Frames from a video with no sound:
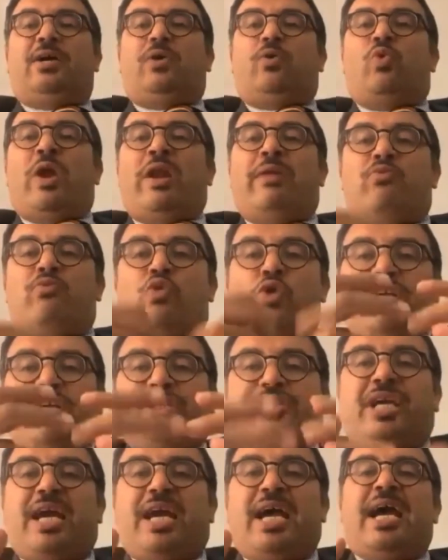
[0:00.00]

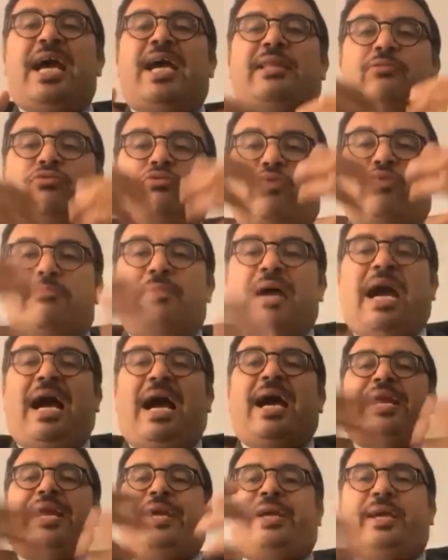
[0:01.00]
confrontations and
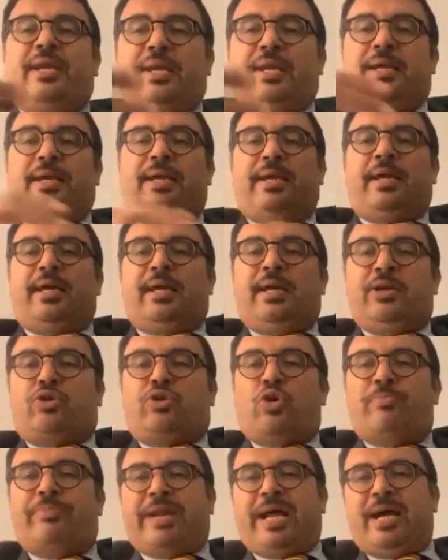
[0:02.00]
battles
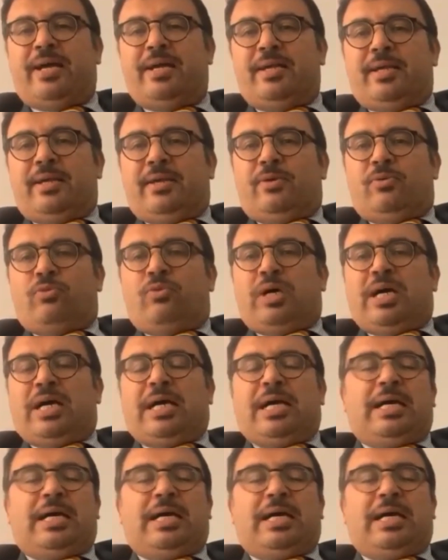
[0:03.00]
and pain.